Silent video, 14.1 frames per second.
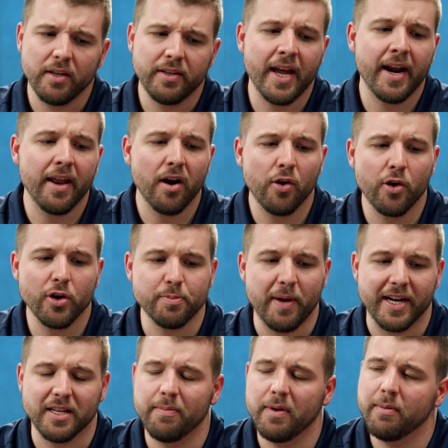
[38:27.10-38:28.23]
Yeah, and it all goes
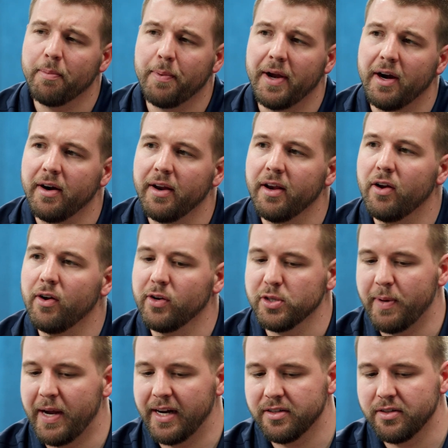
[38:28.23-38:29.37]
back to being prepared, and it all goes
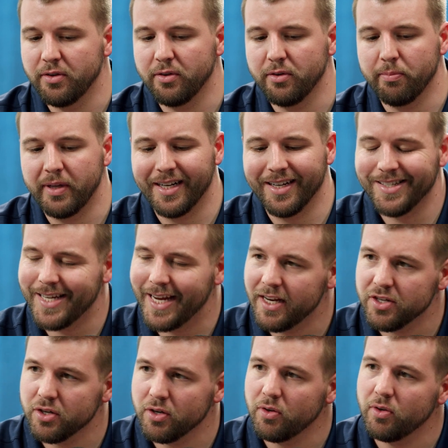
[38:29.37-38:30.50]
back to being
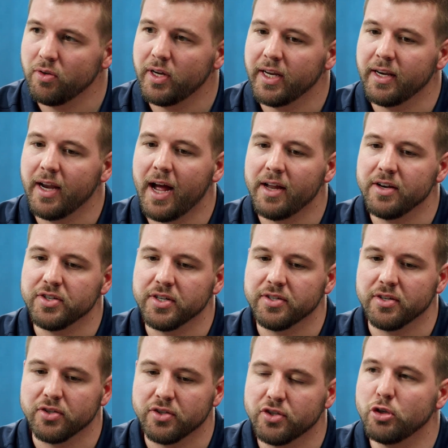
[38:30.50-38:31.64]
intentional and not just
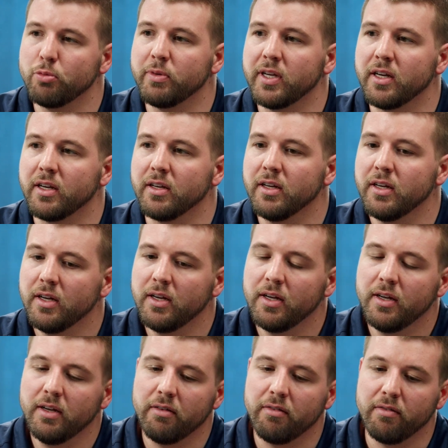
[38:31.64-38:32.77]
assuming
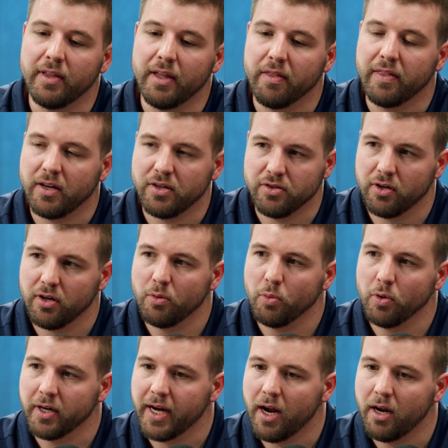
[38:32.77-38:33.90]
that things are going to
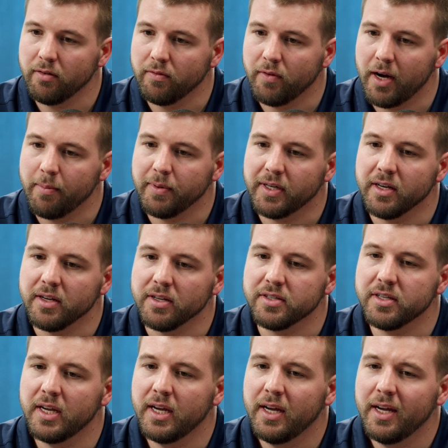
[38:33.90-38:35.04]
work out, right?
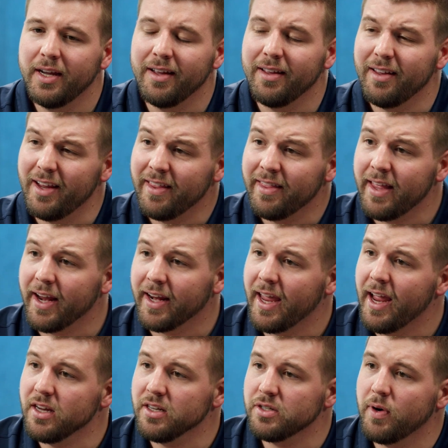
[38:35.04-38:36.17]
Because in that
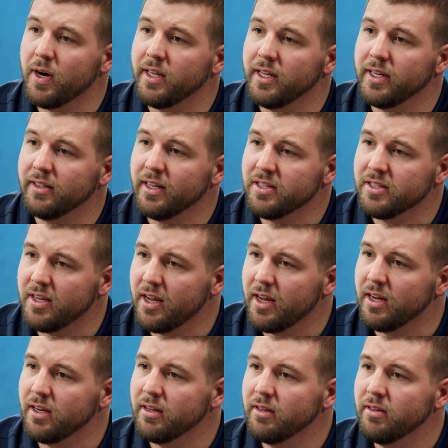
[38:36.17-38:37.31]
case, right, like let's
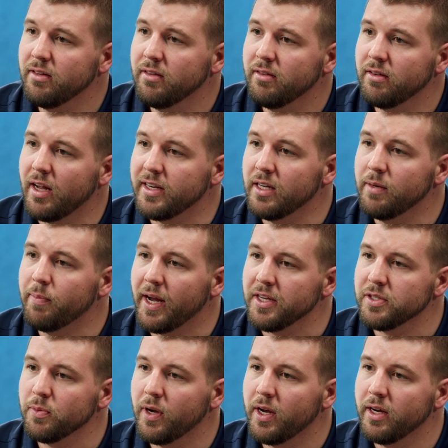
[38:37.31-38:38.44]
say I did
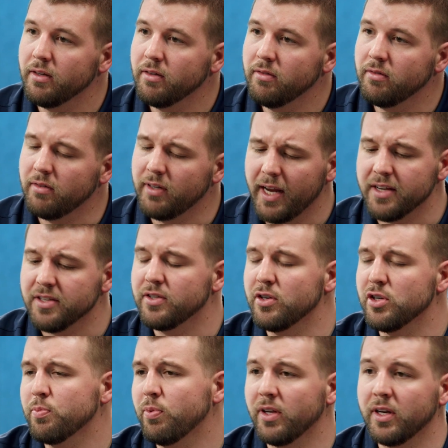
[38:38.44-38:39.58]
pass away. Yes,
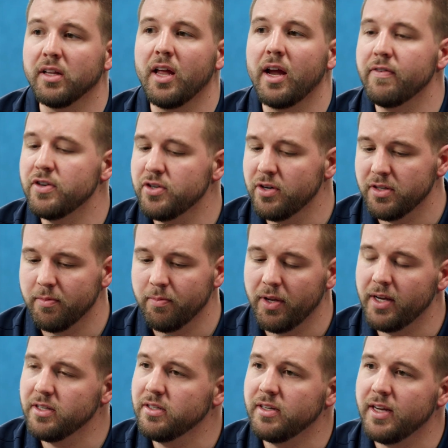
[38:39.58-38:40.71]
there's plenty of life insurance in
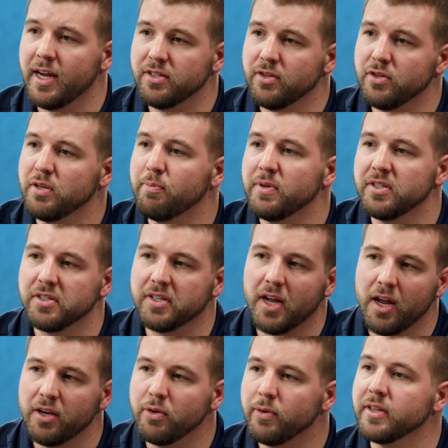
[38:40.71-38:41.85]
place. Yes, there's a business
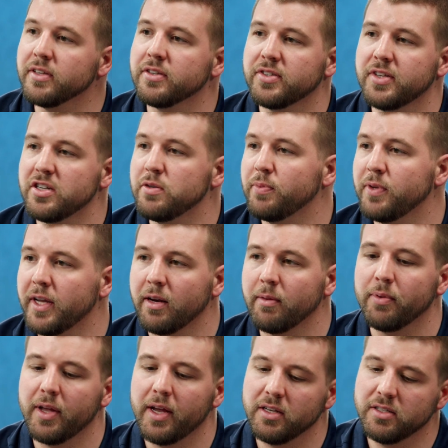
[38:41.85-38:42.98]
continuity and succession plan in
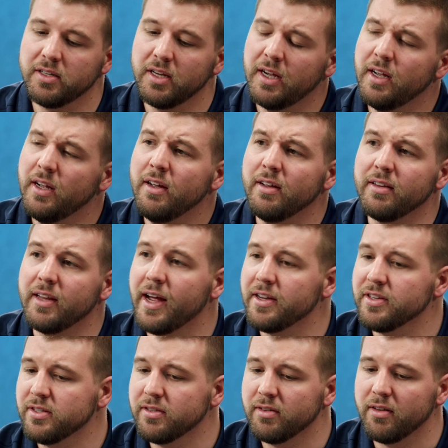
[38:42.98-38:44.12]
place.
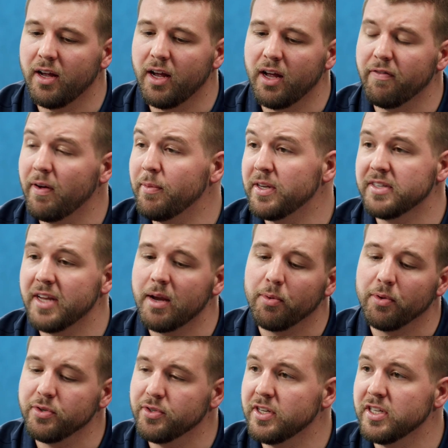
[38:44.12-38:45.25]
Yes, if I'm
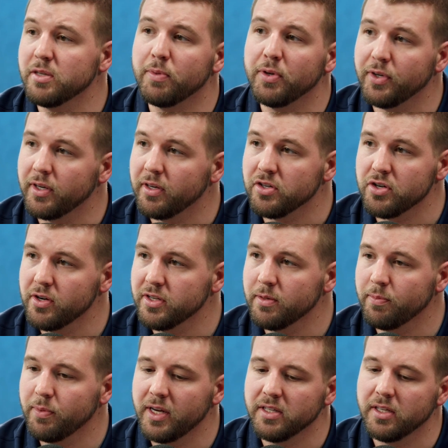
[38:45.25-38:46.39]
disabled, there's disability insurance in
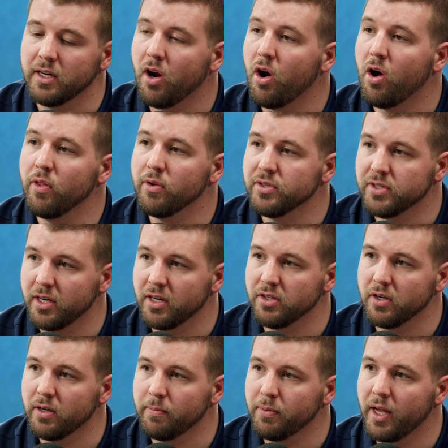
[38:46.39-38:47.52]
place. Like all those things
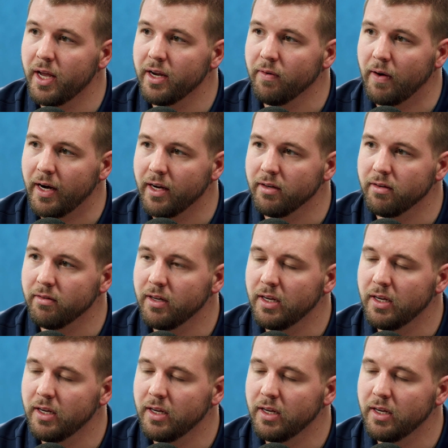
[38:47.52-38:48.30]
are in play, right?